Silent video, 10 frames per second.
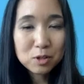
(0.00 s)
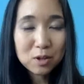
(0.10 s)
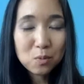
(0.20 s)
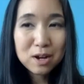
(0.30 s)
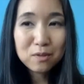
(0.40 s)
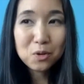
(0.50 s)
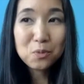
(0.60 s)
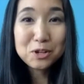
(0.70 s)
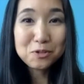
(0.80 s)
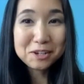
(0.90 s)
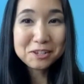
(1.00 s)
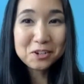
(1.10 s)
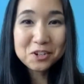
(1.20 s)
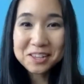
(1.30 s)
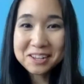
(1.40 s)
Whenever we do
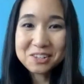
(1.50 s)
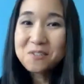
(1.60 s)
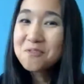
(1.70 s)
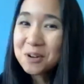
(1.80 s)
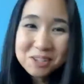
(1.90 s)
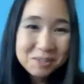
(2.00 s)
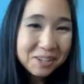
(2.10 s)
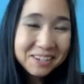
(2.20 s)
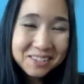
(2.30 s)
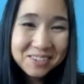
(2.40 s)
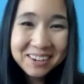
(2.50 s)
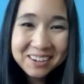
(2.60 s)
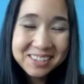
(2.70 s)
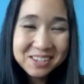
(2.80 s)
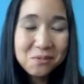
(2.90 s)
research, that's the first place we
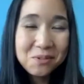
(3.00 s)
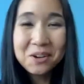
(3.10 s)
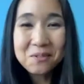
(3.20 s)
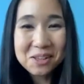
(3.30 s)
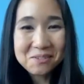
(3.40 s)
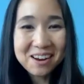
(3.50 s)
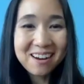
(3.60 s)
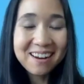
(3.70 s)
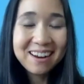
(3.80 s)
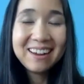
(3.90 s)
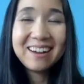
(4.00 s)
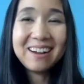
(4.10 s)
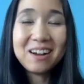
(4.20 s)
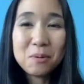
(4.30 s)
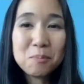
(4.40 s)
go. So we are well aware,
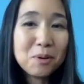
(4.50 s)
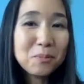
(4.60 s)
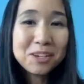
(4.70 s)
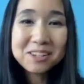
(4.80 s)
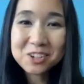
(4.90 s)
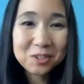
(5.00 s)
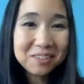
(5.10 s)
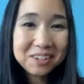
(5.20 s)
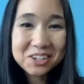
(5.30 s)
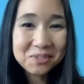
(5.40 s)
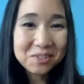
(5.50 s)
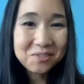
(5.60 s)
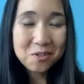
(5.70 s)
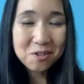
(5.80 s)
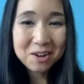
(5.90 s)
but we can certainly link to it
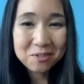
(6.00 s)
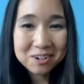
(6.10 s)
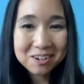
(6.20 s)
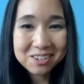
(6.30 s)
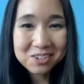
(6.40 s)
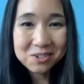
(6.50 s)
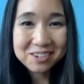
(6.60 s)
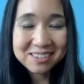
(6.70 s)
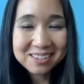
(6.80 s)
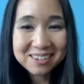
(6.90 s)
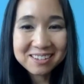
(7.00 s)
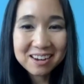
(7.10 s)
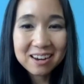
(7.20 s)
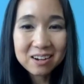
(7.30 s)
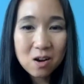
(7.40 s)
for everyone else who is listening
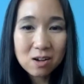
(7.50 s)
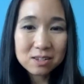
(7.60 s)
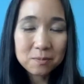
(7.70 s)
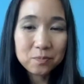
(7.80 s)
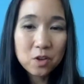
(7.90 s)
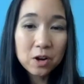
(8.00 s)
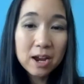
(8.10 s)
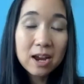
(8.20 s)
today. Awesome. Okay.